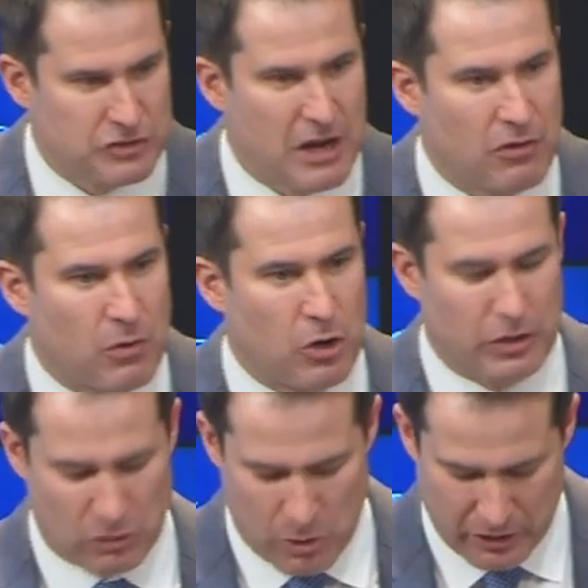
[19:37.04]
Just down the
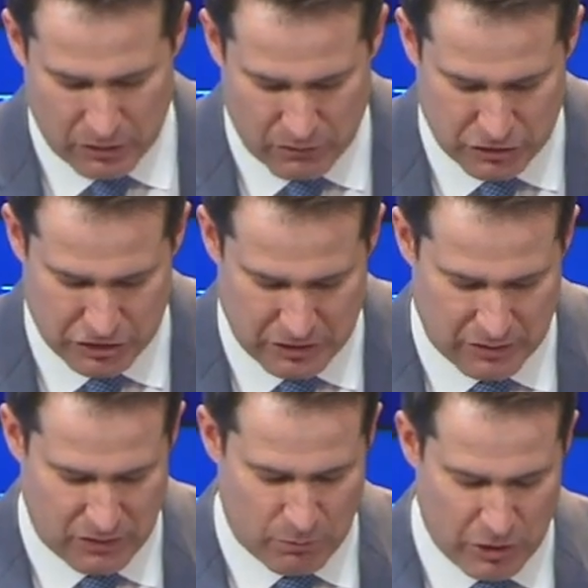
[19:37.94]
road in Quantico,
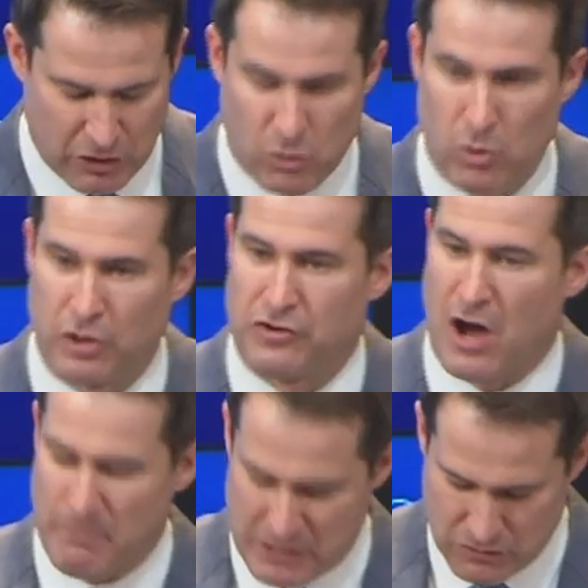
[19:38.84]
Virginia, the Marine Corps
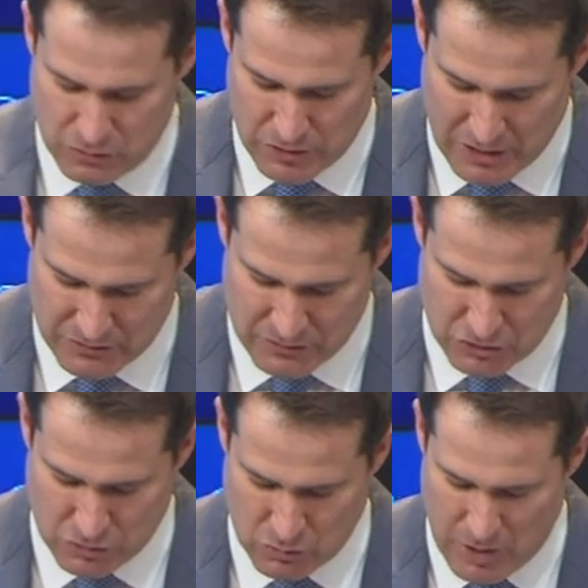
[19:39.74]
taught me in
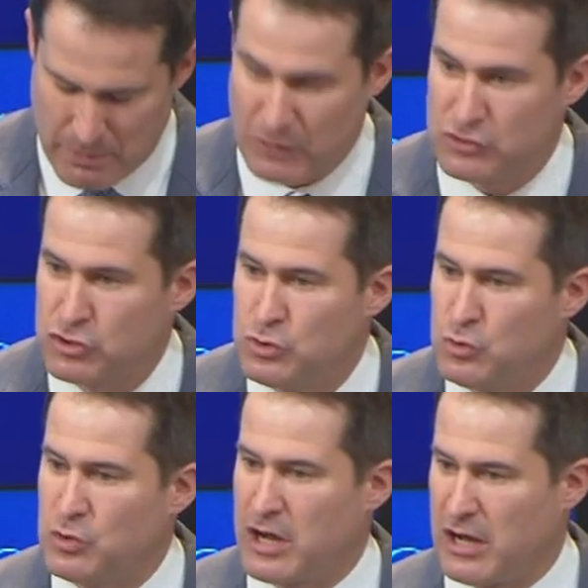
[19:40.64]
2002 about
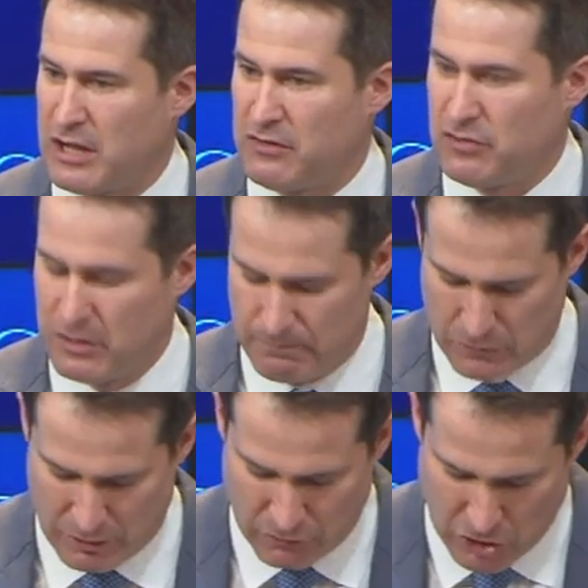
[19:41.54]
two kinds
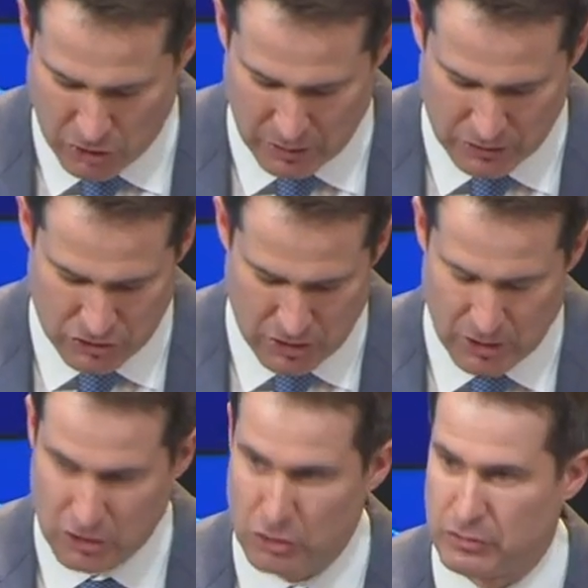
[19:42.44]
of courage
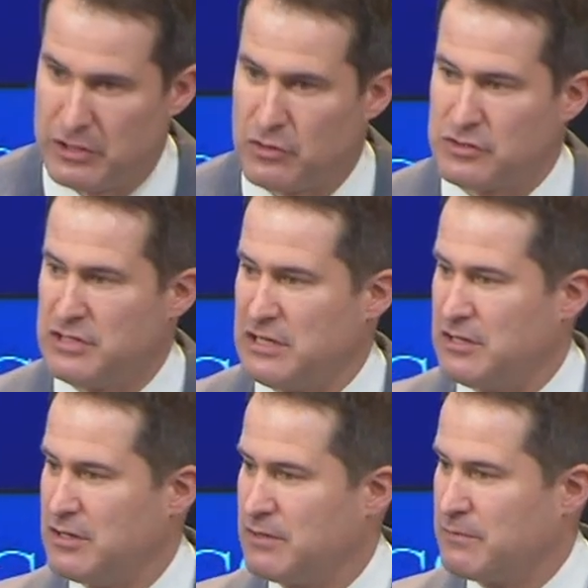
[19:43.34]
good leaders
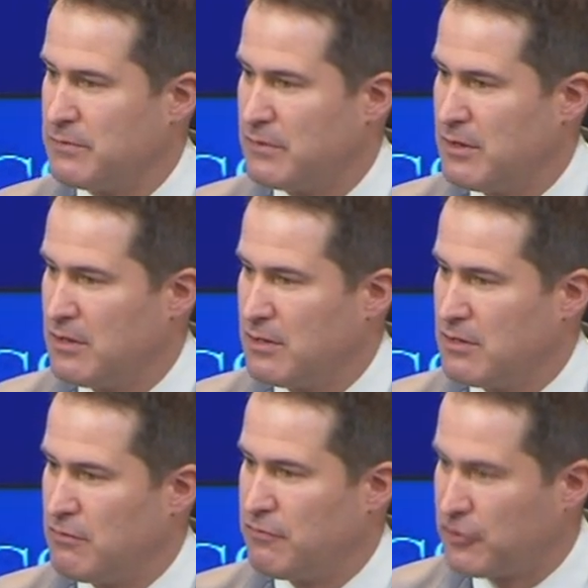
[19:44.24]
need
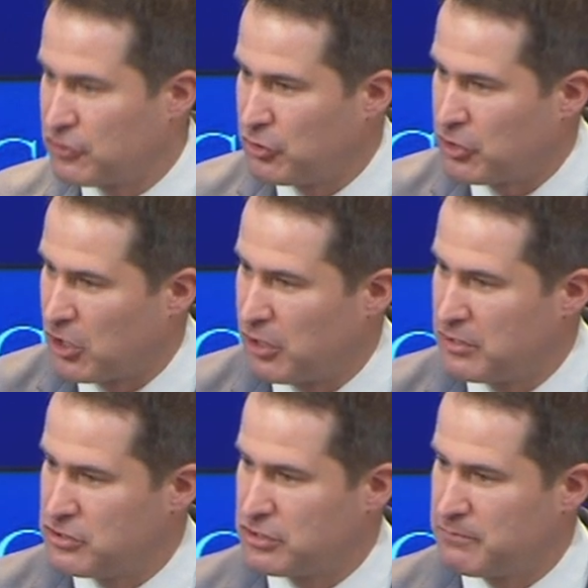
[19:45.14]
physical
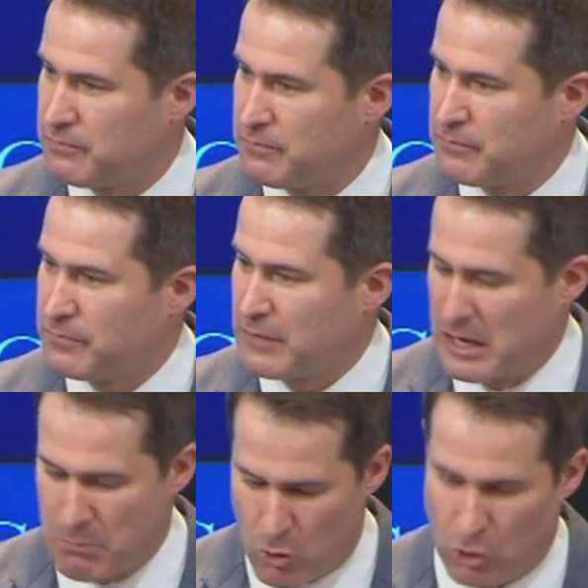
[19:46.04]
courage
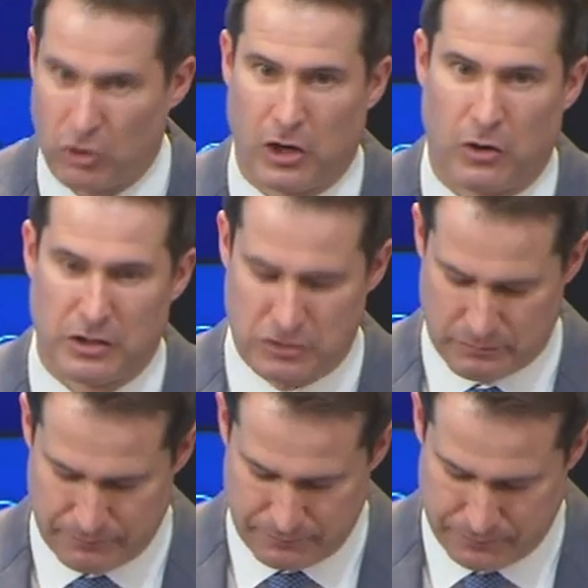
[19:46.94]
and moral
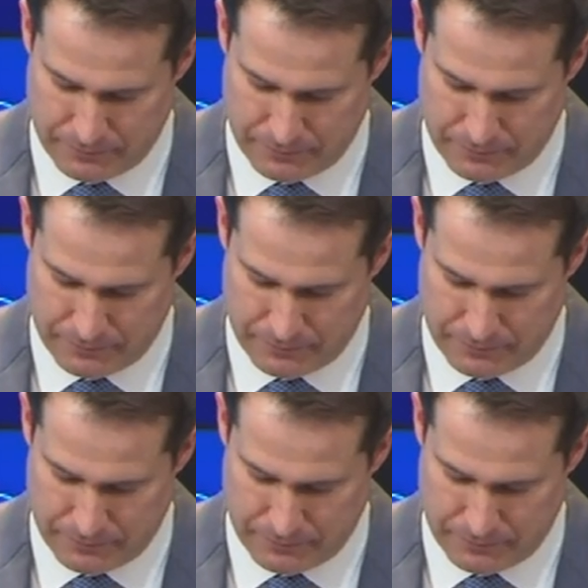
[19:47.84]
courage.